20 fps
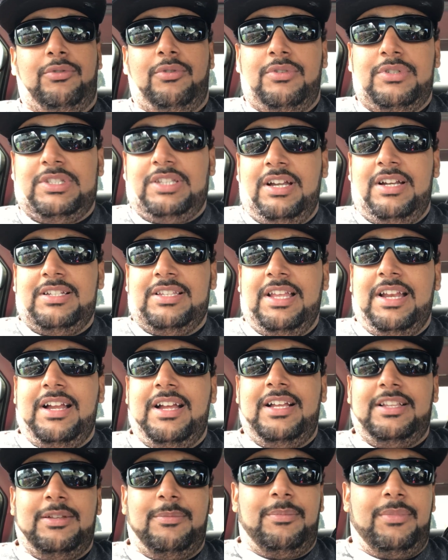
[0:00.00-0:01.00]
Those tires that I
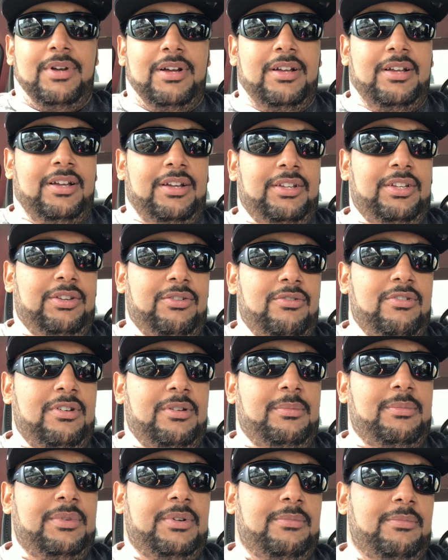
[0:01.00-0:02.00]
had in my
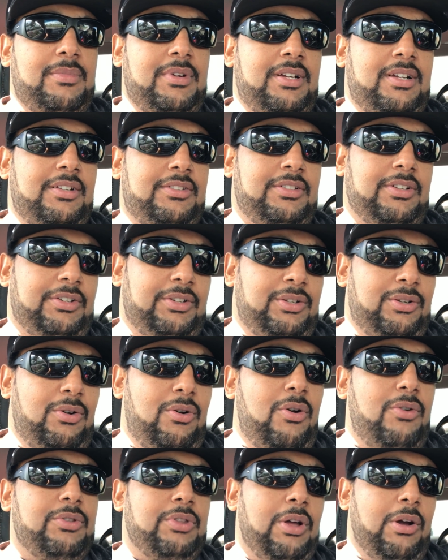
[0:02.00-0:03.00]
OEM, the
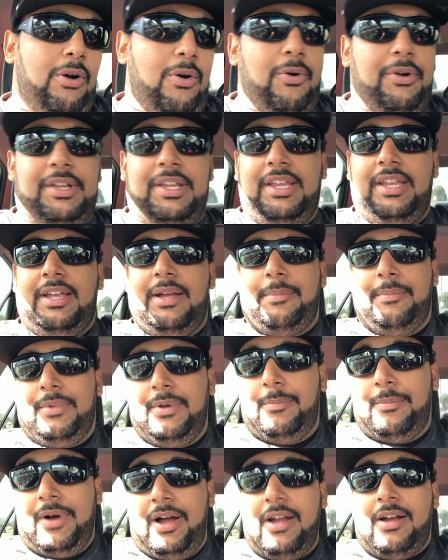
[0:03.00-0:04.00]
OEM
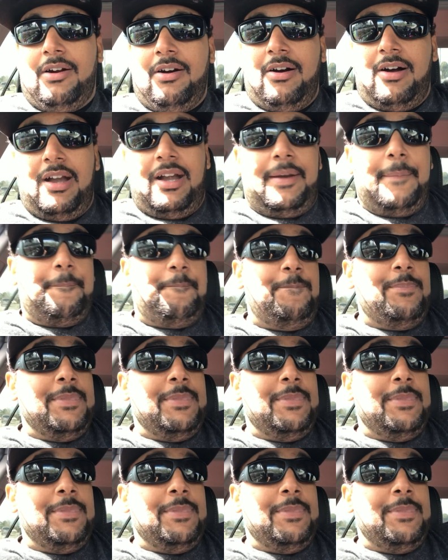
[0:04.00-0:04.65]
in my car